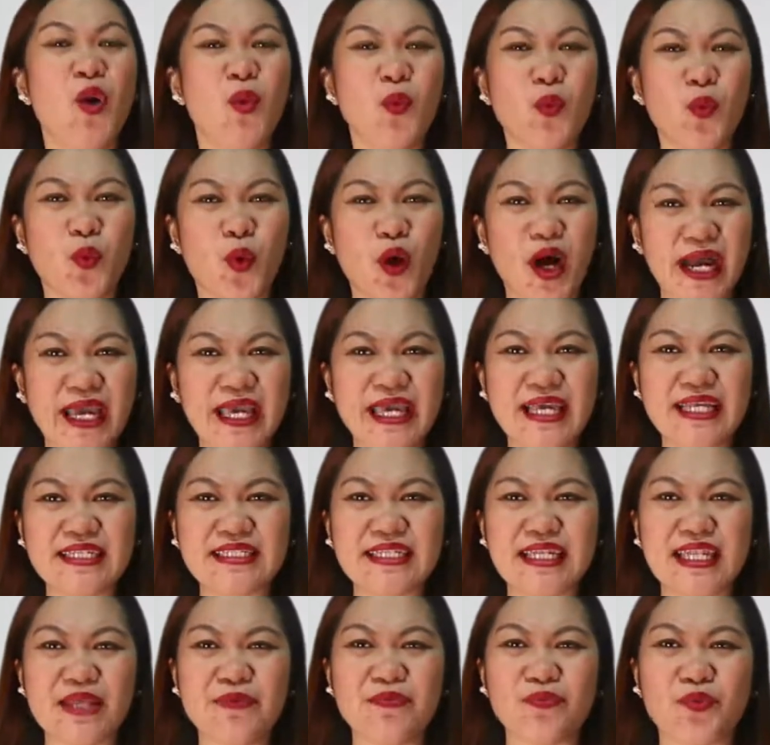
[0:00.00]
Why
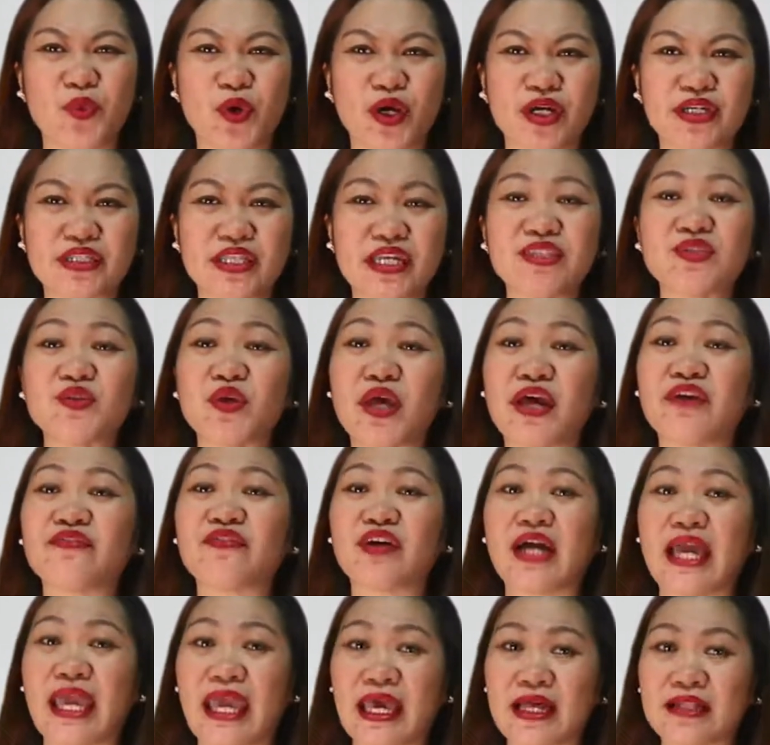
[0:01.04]
is it important to have
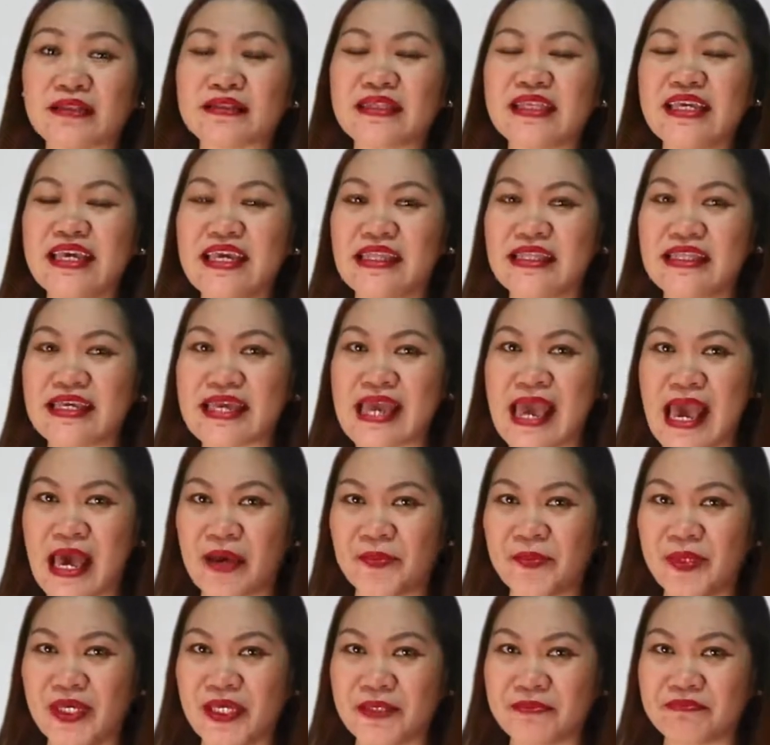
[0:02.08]
a healthy eating
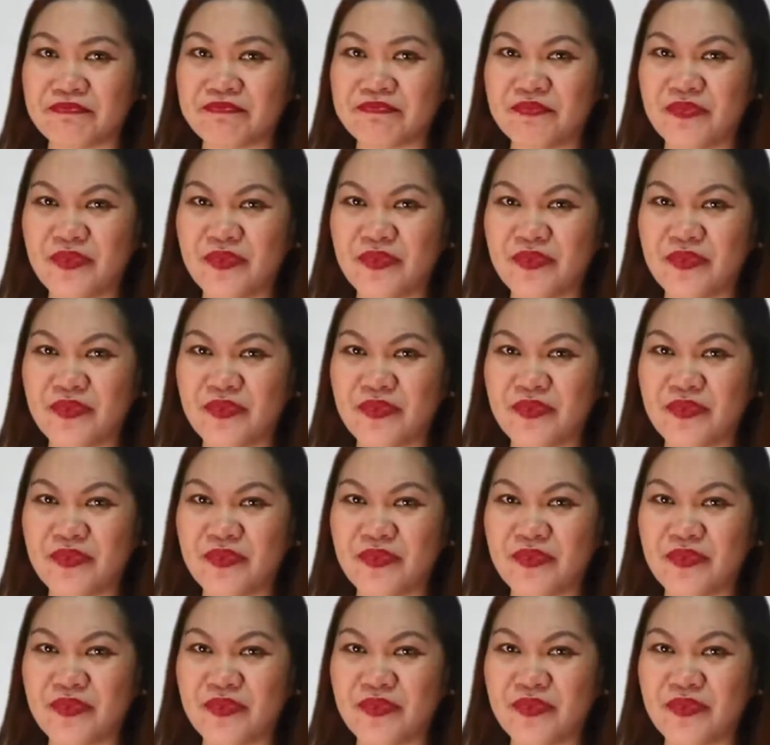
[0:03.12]
habit?